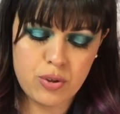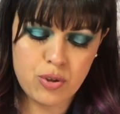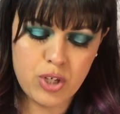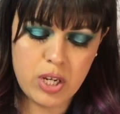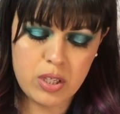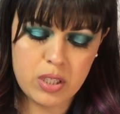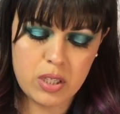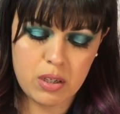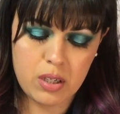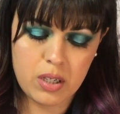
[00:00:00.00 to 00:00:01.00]
Cheeks
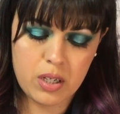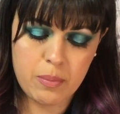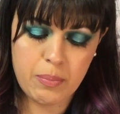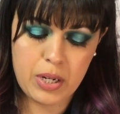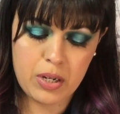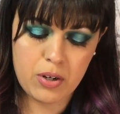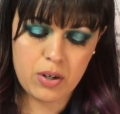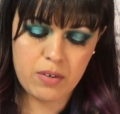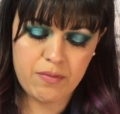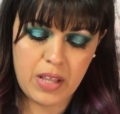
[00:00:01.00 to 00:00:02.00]
in
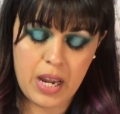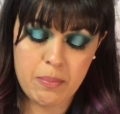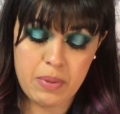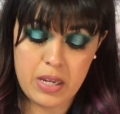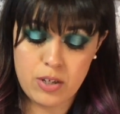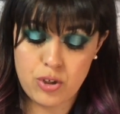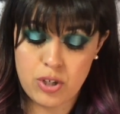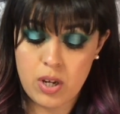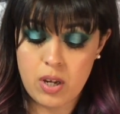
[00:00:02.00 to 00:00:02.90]
Butterfly Beach.